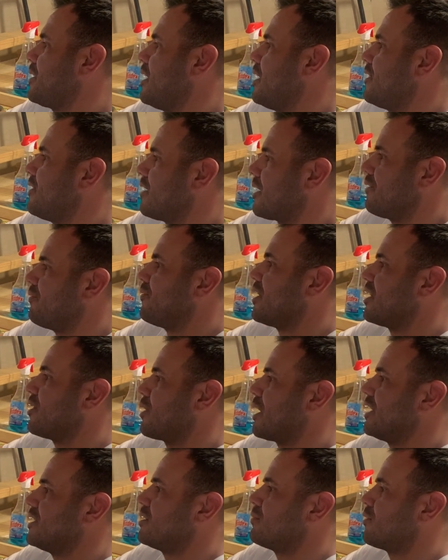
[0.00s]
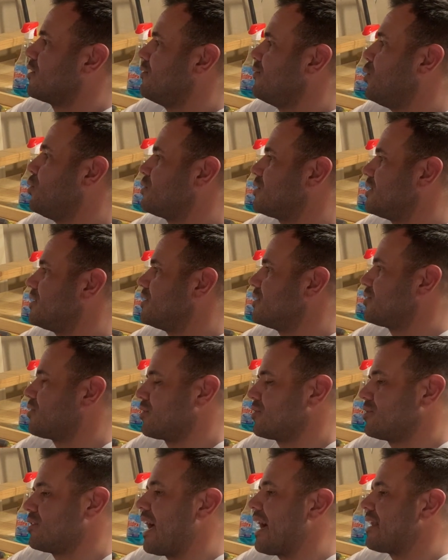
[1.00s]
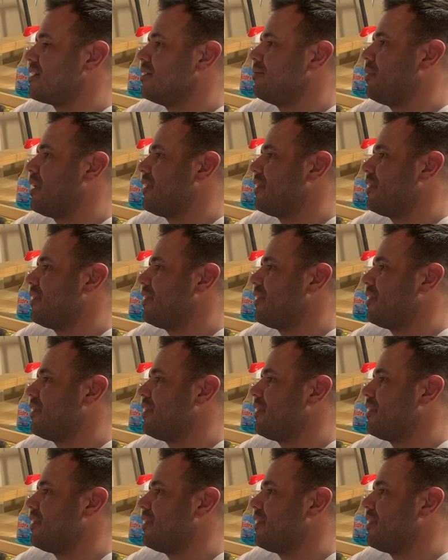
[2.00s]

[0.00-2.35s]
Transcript: the configuration where the voltage starts to add up